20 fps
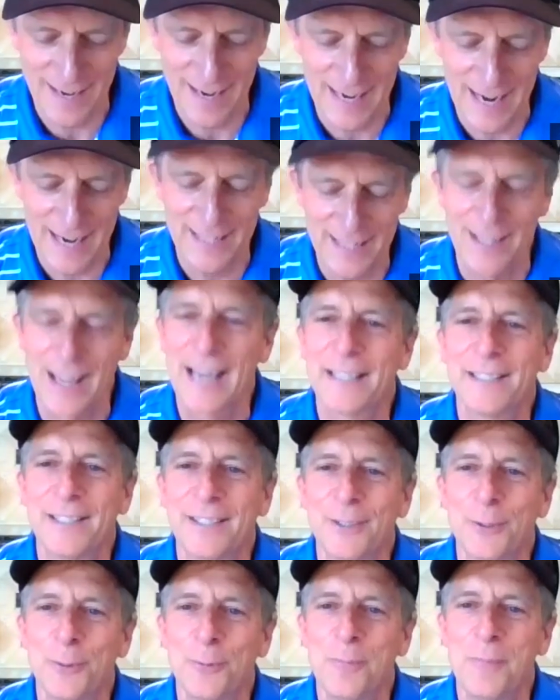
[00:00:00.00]
And I'd like
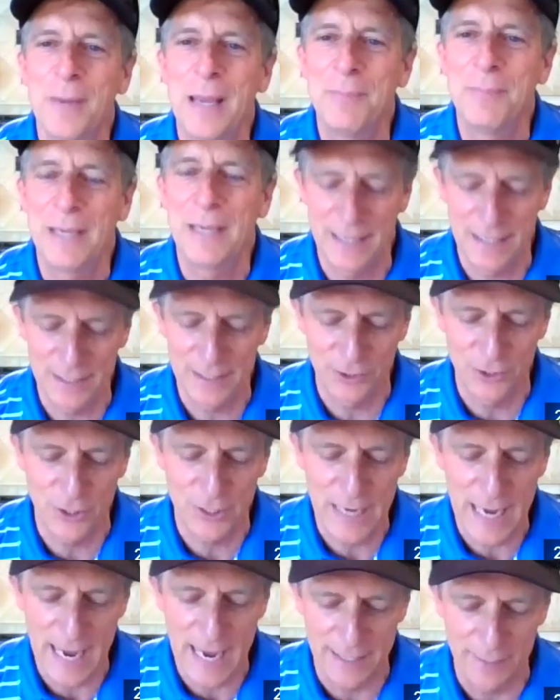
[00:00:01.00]
to maybe
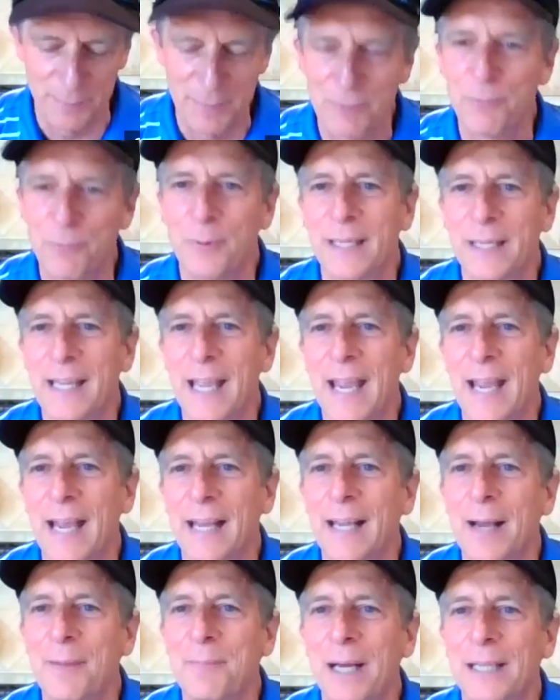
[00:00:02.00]
look at them if we
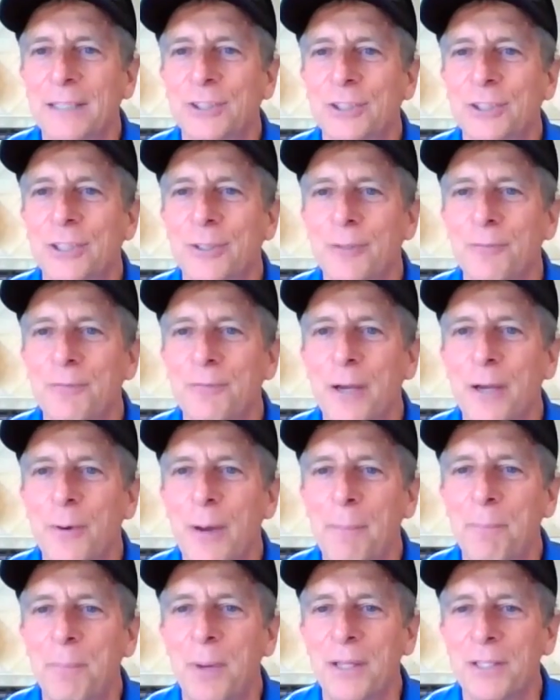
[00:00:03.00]
can. I'm not sure if
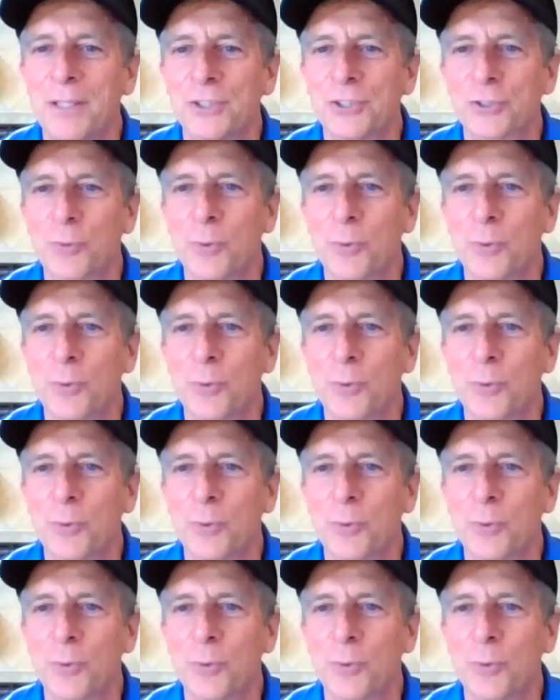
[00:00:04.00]
they're up on the